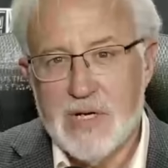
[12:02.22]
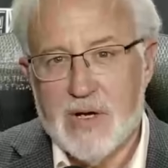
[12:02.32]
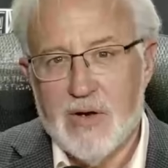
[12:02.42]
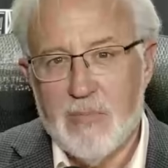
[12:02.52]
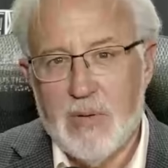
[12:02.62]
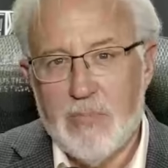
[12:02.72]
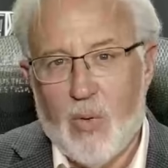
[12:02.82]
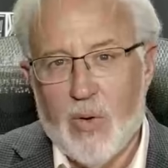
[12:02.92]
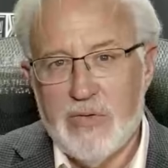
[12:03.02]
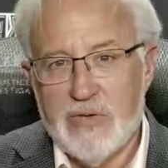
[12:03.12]
she could have been
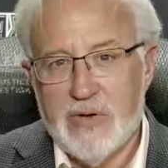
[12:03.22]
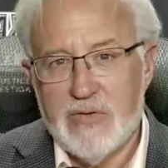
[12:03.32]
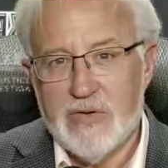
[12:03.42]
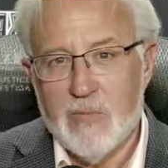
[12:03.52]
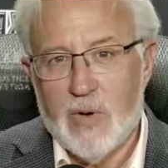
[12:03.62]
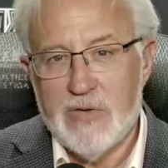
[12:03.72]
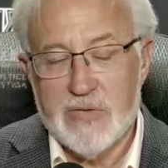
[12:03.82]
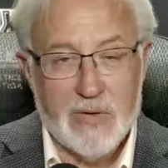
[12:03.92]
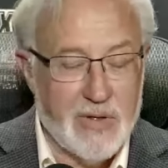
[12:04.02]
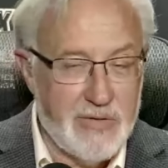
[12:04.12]
poisoned in some way,
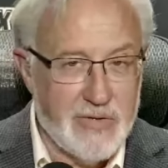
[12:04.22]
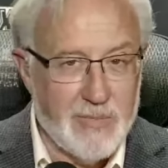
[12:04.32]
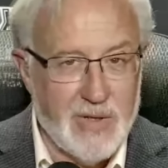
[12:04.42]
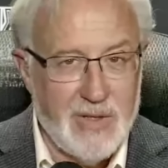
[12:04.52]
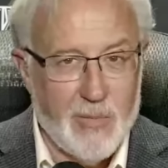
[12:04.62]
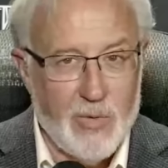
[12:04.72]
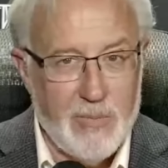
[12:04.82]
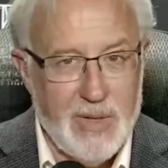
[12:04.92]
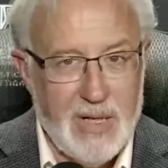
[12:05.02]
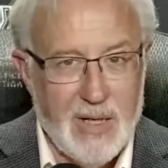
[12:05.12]
certainly something that
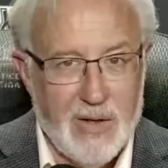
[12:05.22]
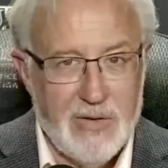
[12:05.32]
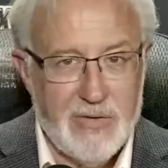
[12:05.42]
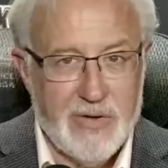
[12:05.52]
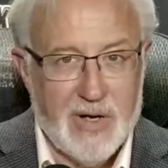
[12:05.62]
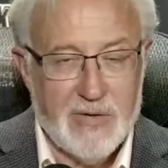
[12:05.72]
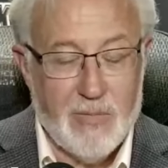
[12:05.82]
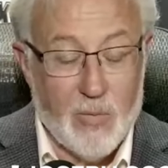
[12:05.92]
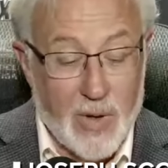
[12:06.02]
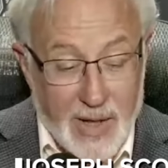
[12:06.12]
would be
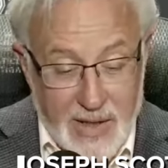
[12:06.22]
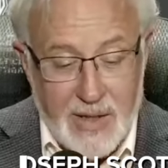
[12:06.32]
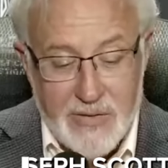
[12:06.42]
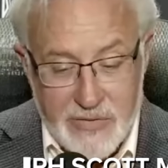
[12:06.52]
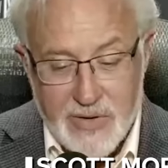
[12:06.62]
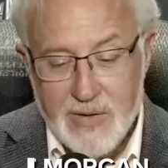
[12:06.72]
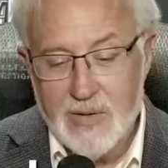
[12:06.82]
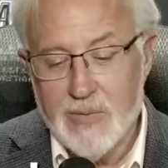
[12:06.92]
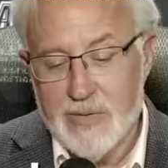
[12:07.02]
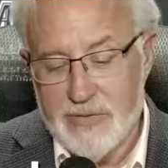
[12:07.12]
undetectable. What I can tell
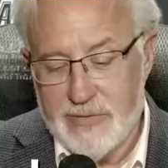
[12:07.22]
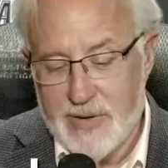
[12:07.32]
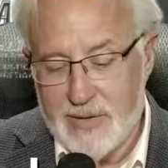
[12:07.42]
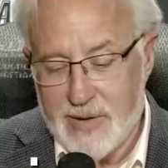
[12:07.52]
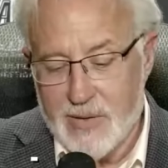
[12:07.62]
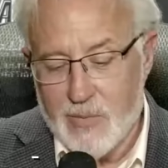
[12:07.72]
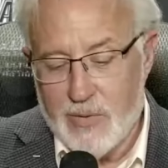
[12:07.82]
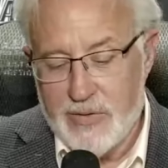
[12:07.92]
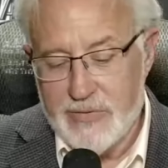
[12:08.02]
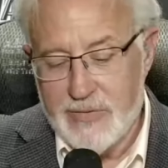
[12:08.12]
you is that there
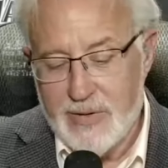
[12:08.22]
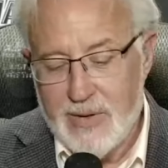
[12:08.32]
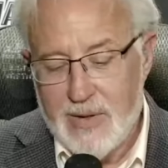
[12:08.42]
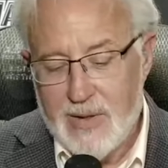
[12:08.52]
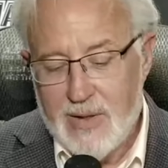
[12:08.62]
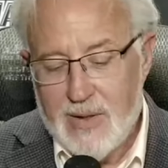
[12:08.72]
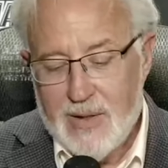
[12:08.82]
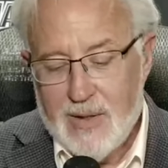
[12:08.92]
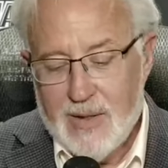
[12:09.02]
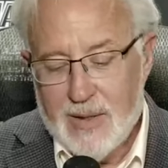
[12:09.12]
was
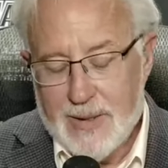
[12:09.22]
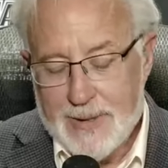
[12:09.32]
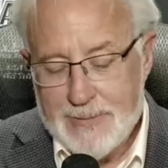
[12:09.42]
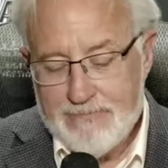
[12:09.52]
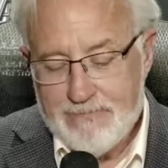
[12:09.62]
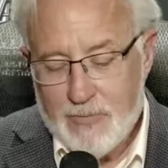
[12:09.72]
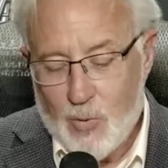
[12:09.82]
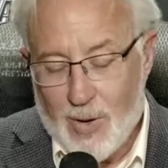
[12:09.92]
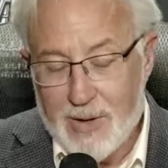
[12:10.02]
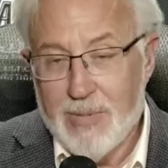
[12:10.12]
um
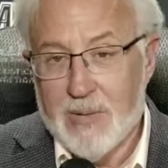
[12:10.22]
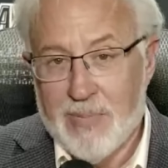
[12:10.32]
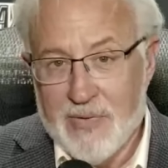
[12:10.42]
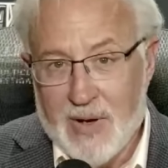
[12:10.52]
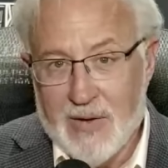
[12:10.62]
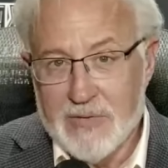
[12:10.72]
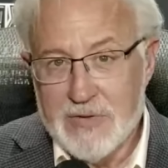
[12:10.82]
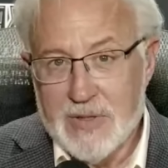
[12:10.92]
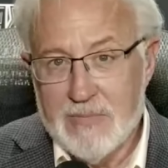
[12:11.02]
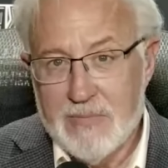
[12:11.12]
quite a bit of
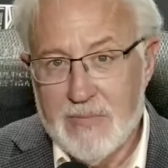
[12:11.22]
pathology